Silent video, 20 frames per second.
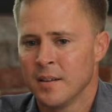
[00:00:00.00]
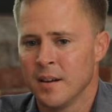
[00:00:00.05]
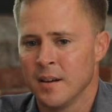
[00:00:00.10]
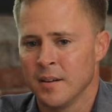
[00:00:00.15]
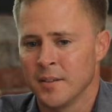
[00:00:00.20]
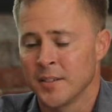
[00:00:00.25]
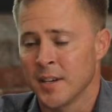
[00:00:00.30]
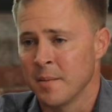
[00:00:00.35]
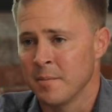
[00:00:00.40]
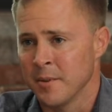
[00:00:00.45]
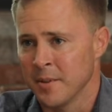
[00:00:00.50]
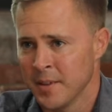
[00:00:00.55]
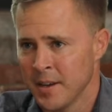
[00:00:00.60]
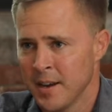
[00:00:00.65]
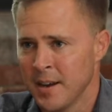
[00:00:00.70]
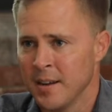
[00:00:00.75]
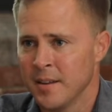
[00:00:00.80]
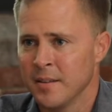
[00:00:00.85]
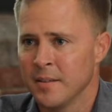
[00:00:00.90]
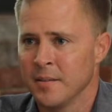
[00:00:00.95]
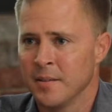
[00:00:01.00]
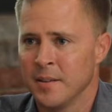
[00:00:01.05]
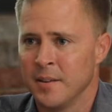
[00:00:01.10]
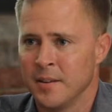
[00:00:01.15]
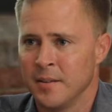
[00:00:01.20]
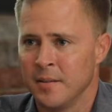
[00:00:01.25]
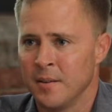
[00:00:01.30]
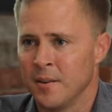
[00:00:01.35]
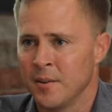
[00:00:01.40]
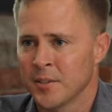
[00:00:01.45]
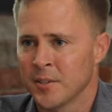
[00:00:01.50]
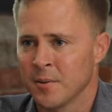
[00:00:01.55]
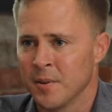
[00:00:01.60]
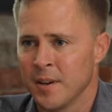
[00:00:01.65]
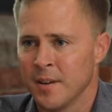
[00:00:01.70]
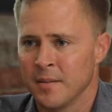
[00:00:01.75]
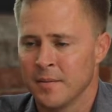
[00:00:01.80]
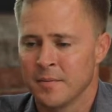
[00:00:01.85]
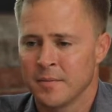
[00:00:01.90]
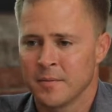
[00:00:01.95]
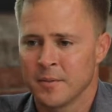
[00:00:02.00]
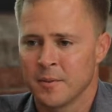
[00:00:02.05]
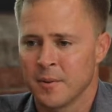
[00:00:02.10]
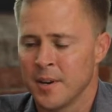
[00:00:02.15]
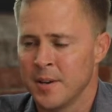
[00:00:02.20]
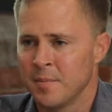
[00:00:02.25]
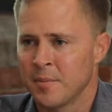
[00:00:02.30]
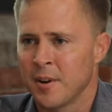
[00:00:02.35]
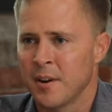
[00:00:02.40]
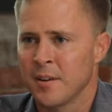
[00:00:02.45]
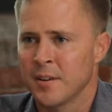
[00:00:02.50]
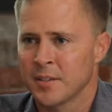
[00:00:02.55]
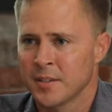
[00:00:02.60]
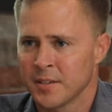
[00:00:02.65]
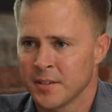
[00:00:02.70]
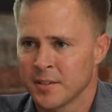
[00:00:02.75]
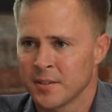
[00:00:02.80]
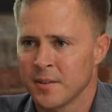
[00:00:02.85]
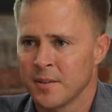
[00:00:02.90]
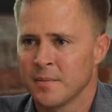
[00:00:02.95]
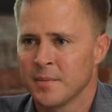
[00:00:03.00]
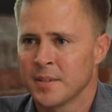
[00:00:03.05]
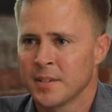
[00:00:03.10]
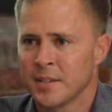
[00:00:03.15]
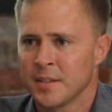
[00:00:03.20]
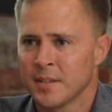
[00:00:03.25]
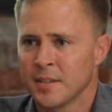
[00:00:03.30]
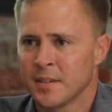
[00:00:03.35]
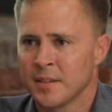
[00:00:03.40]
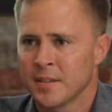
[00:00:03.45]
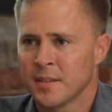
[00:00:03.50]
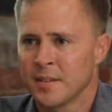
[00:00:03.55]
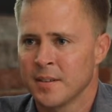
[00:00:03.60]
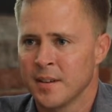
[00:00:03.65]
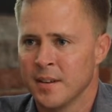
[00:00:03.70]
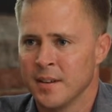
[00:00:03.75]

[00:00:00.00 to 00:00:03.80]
on top of that, they also have great products and services